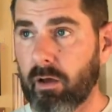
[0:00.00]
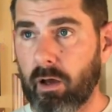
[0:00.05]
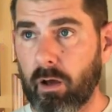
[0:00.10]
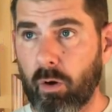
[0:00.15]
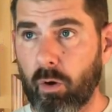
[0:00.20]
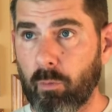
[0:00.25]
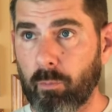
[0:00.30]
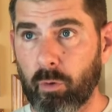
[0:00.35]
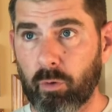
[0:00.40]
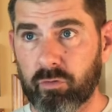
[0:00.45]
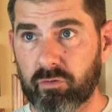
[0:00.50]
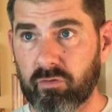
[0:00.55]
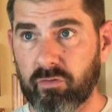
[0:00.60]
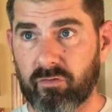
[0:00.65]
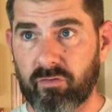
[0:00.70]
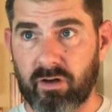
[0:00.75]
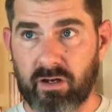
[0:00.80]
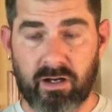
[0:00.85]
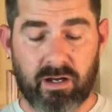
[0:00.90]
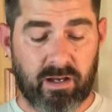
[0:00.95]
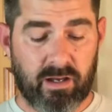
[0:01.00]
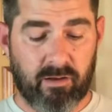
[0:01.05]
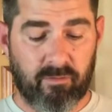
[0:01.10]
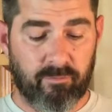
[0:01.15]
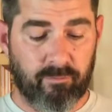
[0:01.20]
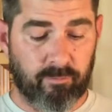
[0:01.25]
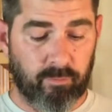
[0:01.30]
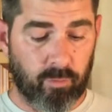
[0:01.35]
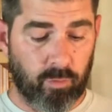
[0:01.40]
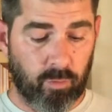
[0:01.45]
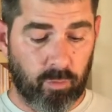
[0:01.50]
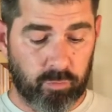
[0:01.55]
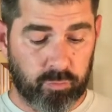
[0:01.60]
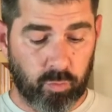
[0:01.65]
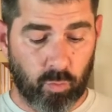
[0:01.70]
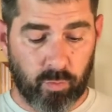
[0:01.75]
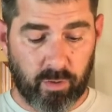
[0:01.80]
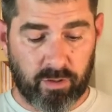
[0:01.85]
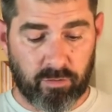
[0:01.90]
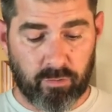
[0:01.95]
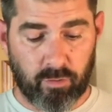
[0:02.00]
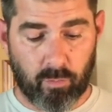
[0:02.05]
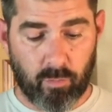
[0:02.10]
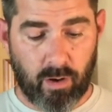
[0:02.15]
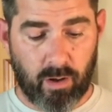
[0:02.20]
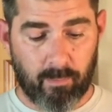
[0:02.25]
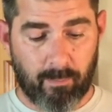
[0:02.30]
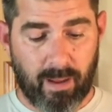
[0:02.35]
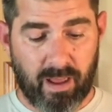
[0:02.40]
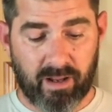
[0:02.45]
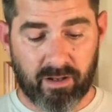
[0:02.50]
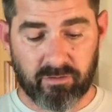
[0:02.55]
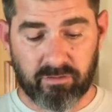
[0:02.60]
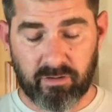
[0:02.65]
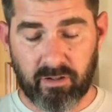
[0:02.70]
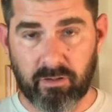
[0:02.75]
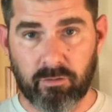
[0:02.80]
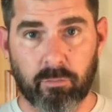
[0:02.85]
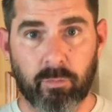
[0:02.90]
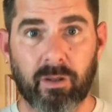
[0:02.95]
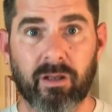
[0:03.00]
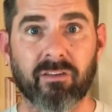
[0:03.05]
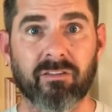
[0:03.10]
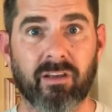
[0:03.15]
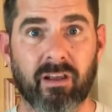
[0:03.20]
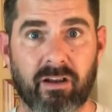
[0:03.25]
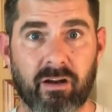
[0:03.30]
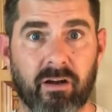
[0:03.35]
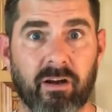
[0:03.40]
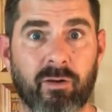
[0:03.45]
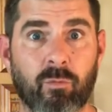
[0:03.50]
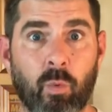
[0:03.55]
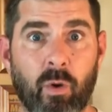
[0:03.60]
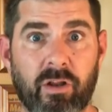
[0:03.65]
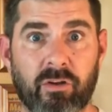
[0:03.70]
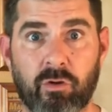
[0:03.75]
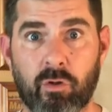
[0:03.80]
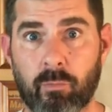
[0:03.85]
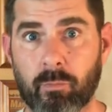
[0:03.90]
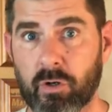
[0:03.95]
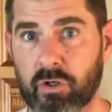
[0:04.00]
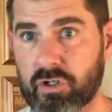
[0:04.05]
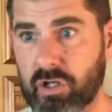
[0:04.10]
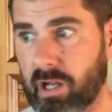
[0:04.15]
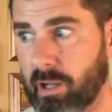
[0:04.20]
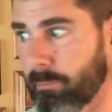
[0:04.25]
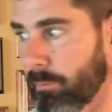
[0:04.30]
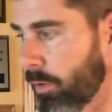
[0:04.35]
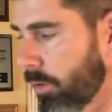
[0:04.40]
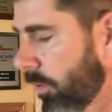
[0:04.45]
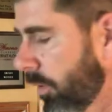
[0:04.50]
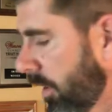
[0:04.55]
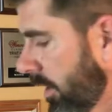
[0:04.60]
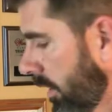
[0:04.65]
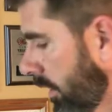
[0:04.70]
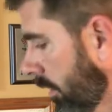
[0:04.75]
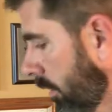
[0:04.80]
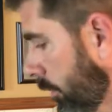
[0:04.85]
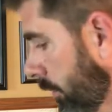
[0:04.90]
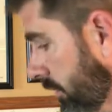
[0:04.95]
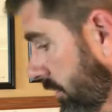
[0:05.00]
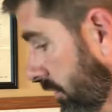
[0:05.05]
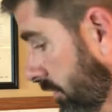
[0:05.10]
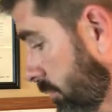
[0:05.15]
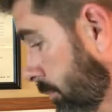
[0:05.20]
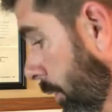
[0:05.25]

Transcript: almost five full 22 round magazines because they carried way too much ammo, which is